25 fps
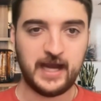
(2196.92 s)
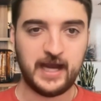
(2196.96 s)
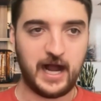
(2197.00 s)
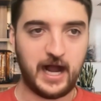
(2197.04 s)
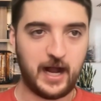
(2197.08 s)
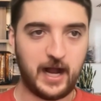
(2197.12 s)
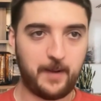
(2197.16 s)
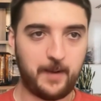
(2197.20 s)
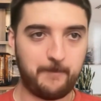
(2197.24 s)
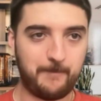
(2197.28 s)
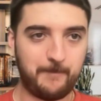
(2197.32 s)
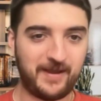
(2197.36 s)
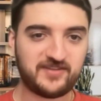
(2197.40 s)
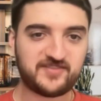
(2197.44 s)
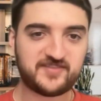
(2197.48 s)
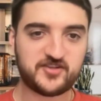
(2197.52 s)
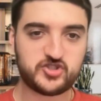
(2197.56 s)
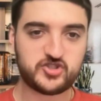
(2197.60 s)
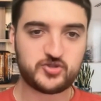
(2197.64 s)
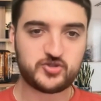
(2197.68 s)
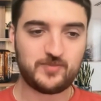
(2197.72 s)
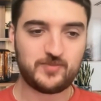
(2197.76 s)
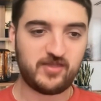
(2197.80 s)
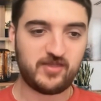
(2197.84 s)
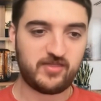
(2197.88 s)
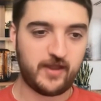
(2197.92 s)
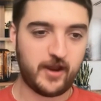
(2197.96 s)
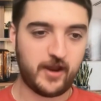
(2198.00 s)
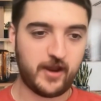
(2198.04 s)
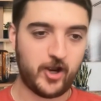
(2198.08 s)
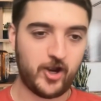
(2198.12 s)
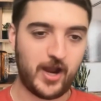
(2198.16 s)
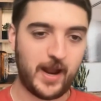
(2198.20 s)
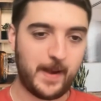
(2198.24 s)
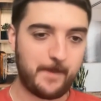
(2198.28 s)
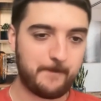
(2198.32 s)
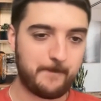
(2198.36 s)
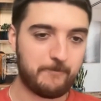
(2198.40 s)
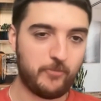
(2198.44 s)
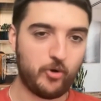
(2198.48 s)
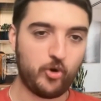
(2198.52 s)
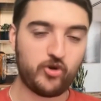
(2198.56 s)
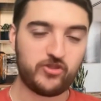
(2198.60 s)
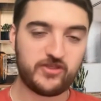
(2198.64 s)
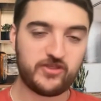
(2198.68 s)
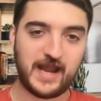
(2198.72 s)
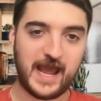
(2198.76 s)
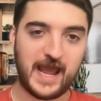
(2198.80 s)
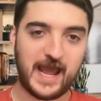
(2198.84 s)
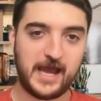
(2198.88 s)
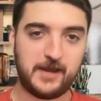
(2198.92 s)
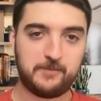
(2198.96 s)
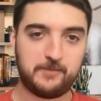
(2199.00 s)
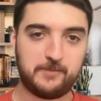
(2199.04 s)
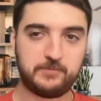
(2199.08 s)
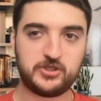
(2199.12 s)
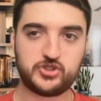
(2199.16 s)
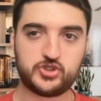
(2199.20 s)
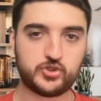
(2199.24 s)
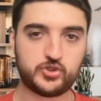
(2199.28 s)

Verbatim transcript: Uh, message me there. I'm more than happy